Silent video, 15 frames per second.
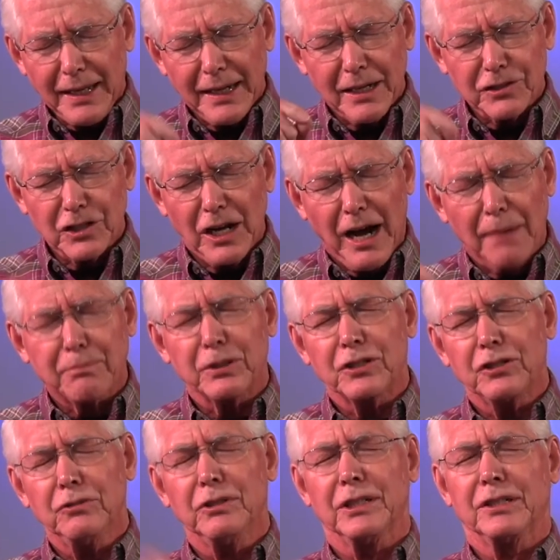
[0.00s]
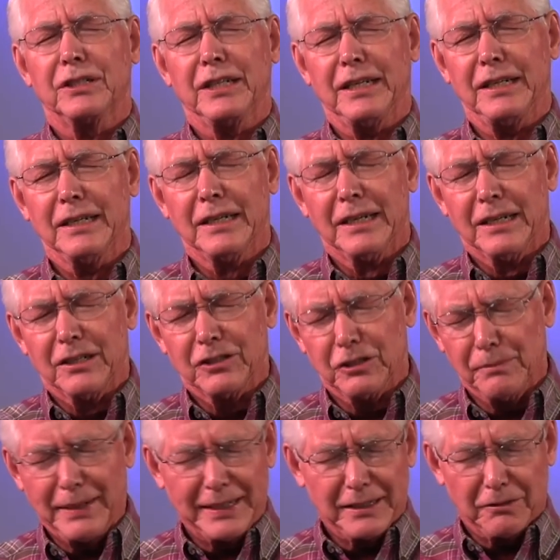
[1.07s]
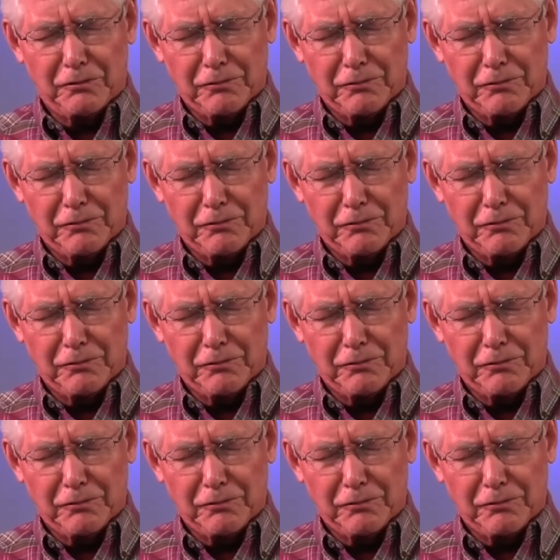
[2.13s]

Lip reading: has an opportunity to make a